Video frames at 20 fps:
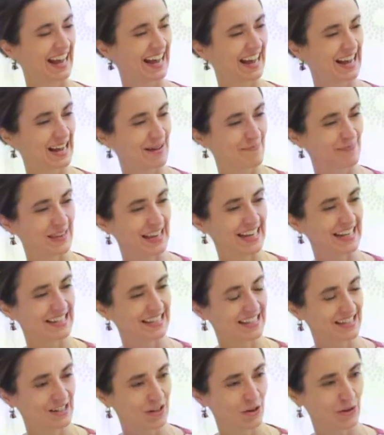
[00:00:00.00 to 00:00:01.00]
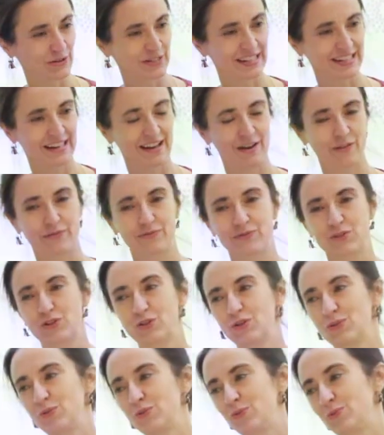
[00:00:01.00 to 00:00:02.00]
Um, it's not enough
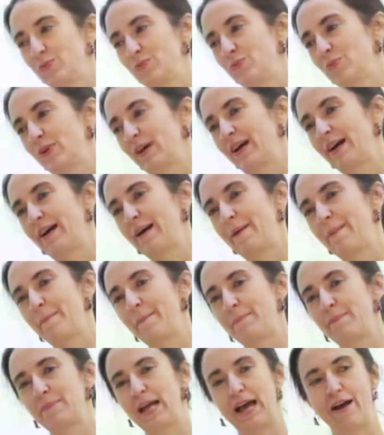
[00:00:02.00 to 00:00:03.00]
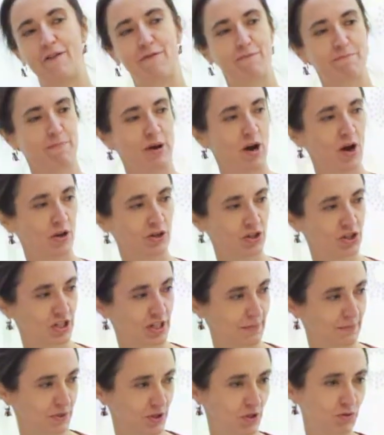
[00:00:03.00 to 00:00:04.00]
to um, have
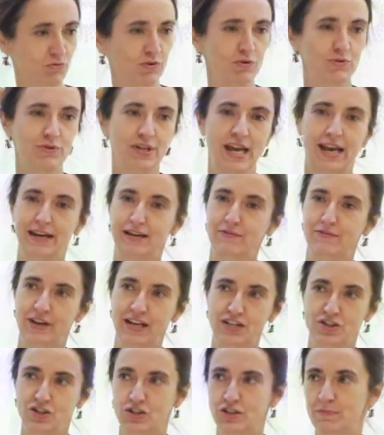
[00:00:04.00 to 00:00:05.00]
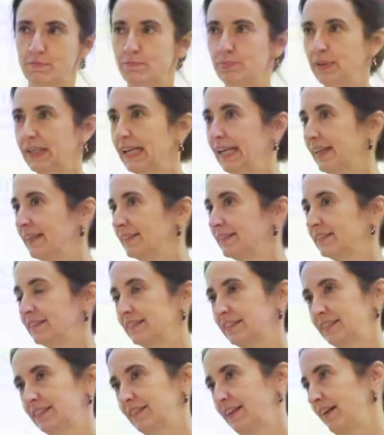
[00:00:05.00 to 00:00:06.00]
partnerships through Technovation, bringing
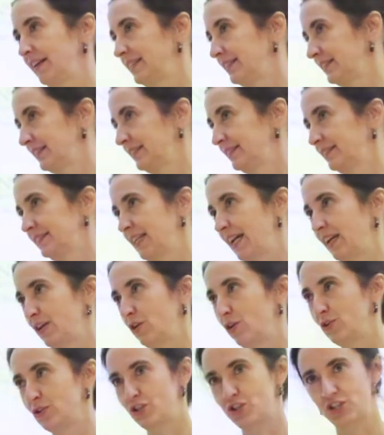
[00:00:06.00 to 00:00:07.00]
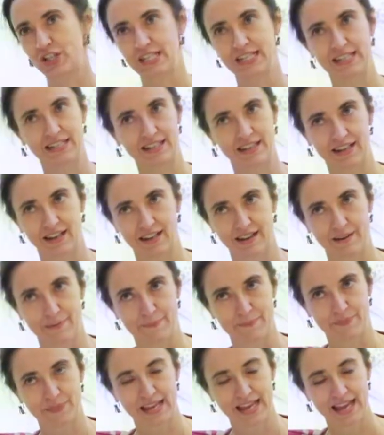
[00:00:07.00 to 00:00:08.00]
science, technology,
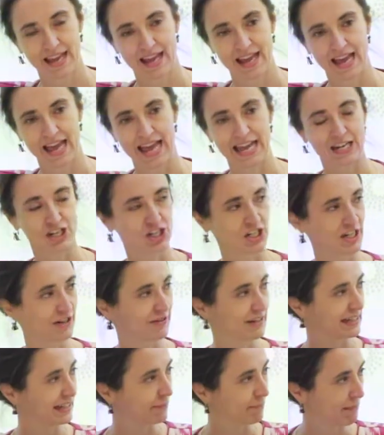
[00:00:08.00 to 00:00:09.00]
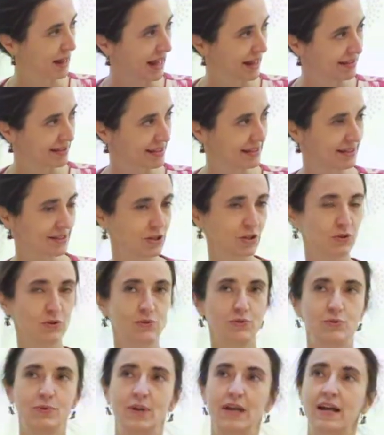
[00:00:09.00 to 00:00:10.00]
um, engineering, and maths
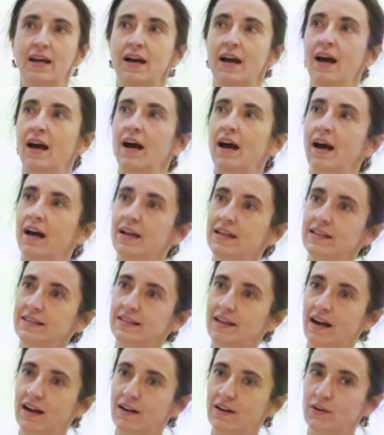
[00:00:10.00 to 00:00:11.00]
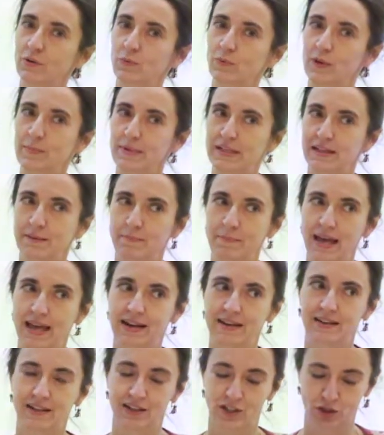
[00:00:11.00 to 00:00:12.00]
to uh, young women and
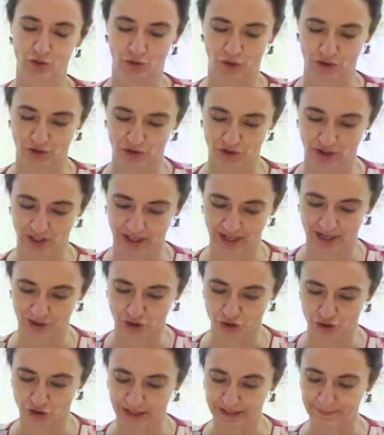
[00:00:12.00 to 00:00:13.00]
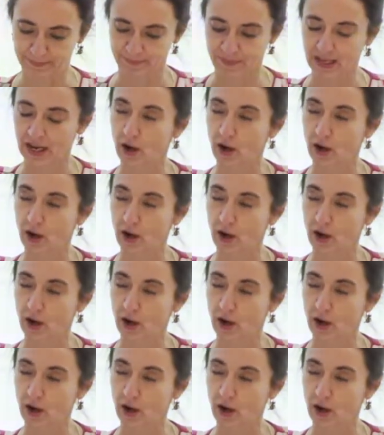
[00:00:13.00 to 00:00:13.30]
men across the country.